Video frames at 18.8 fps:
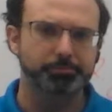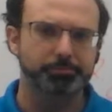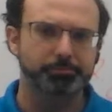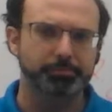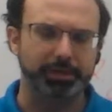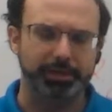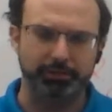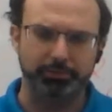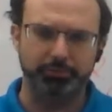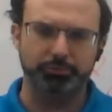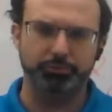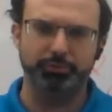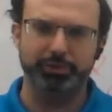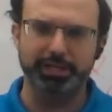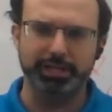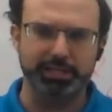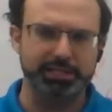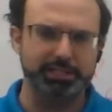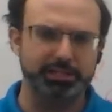Like,
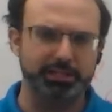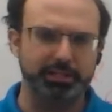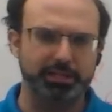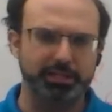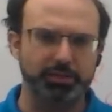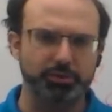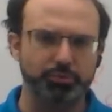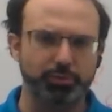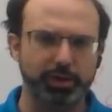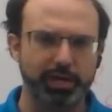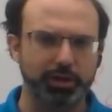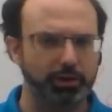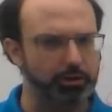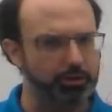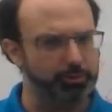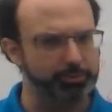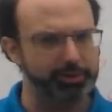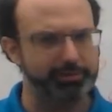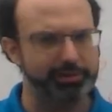realistically, you went
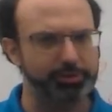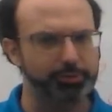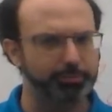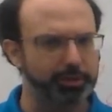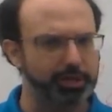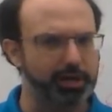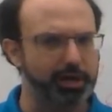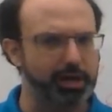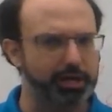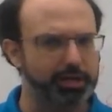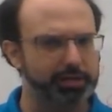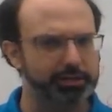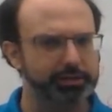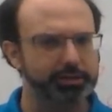all the way around the block.